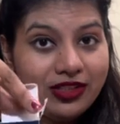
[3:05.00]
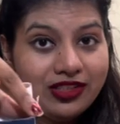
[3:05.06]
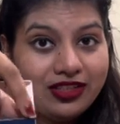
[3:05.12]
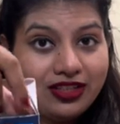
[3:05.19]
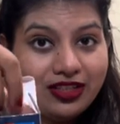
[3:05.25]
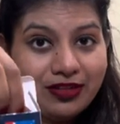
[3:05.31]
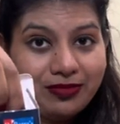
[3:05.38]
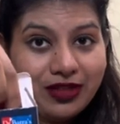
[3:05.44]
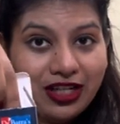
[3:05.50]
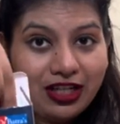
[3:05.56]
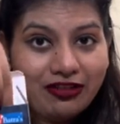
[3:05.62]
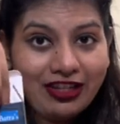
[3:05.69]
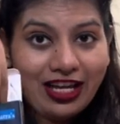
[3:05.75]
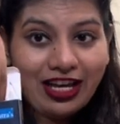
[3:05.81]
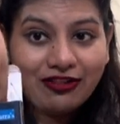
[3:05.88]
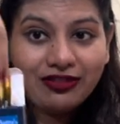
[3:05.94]
serum that
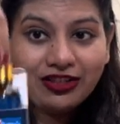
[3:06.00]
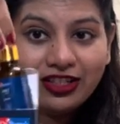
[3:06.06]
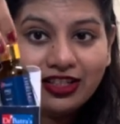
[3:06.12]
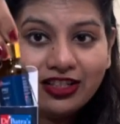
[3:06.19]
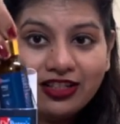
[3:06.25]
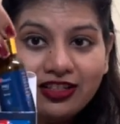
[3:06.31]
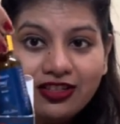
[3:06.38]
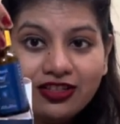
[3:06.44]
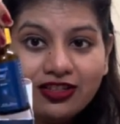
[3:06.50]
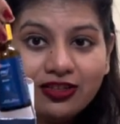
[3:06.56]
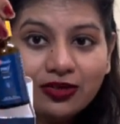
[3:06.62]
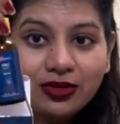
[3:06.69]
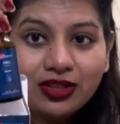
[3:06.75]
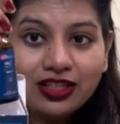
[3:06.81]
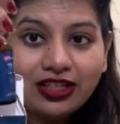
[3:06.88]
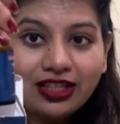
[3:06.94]
we have with us. So
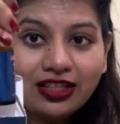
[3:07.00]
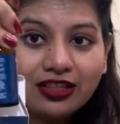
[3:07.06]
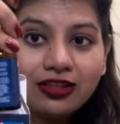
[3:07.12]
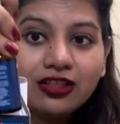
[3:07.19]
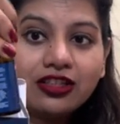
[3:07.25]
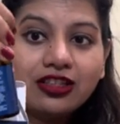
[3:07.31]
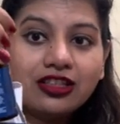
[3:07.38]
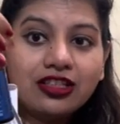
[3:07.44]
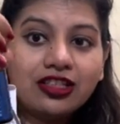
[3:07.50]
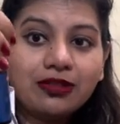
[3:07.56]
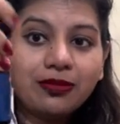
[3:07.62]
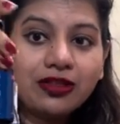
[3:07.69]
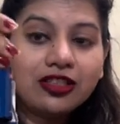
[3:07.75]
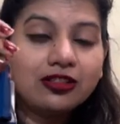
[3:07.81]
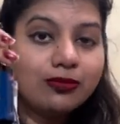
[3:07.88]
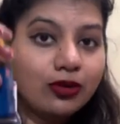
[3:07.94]
it's like a
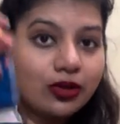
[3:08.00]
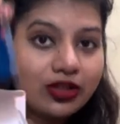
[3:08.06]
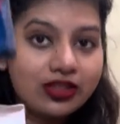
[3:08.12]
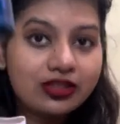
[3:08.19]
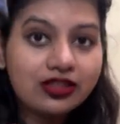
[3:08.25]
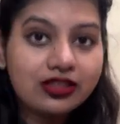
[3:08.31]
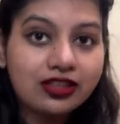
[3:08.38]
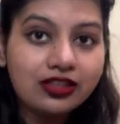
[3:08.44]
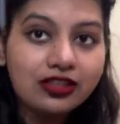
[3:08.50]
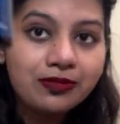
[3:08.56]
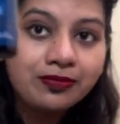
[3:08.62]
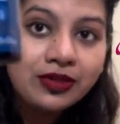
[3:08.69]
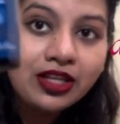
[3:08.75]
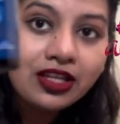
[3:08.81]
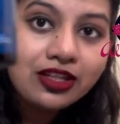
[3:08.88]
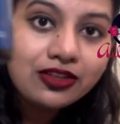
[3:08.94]
typical bottle serum.
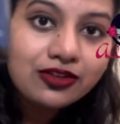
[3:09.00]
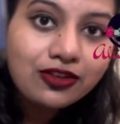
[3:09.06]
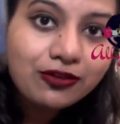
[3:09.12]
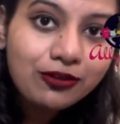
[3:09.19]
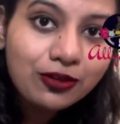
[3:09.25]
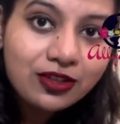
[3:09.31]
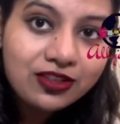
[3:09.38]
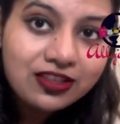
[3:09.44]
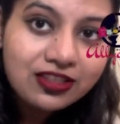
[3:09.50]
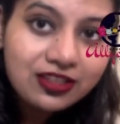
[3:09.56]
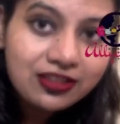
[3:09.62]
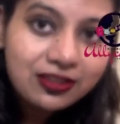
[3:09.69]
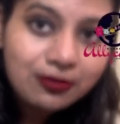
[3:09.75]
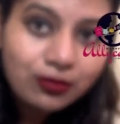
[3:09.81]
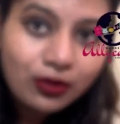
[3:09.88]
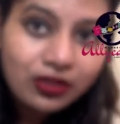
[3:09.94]
So if you can see,
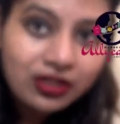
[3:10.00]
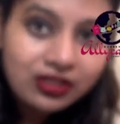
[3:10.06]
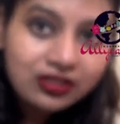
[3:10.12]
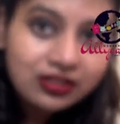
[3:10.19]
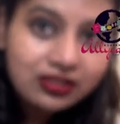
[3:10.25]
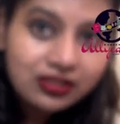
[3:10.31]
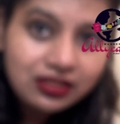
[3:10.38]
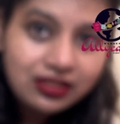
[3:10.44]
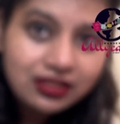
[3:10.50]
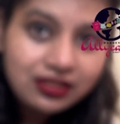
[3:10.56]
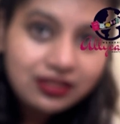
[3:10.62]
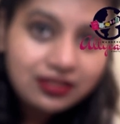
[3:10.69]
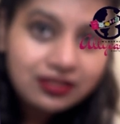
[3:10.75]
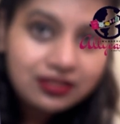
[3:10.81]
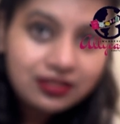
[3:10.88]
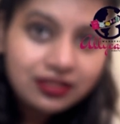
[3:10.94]
this bottle
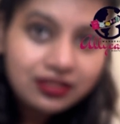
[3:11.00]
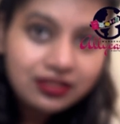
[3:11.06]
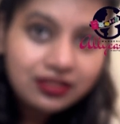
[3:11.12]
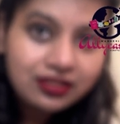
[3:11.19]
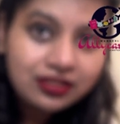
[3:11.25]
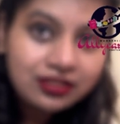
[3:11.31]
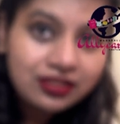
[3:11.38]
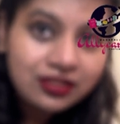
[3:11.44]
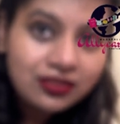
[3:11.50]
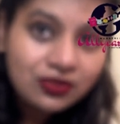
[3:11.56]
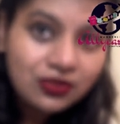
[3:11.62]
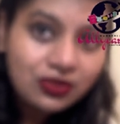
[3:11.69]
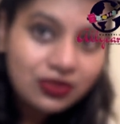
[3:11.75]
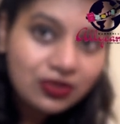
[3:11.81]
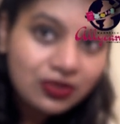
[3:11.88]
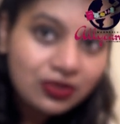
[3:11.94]
is
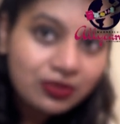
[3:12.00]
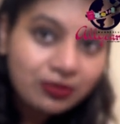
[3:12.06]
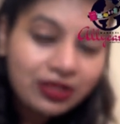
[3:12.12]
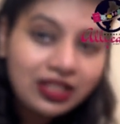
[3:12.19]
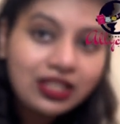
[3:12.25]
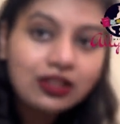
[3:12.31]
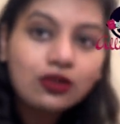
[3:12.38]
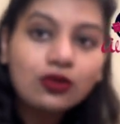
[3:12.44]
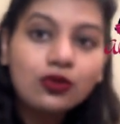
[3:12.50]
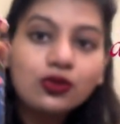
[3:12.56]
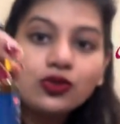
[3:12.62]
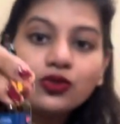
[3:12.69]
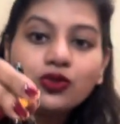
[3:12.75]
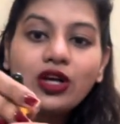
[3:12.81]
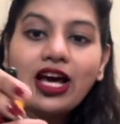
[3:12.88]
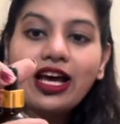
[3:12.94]
this big. It
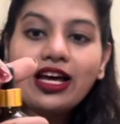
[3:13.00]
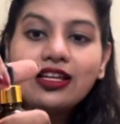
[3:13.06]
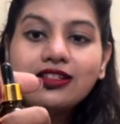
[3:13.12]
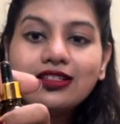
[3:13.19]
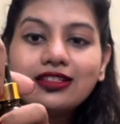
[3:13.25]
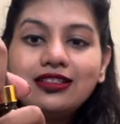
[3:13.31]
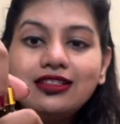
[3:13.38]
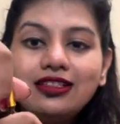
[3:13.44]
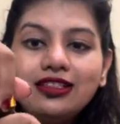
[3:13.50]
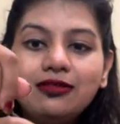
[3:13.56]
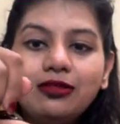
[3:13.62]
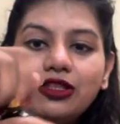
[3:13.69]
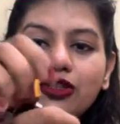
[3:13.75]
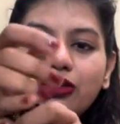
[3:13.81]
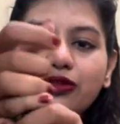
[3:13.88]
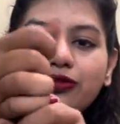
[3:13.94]
also has a little
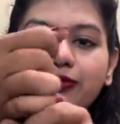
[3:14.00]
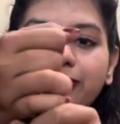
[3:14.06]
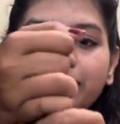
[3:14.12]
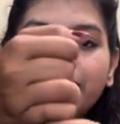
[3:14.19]
bit of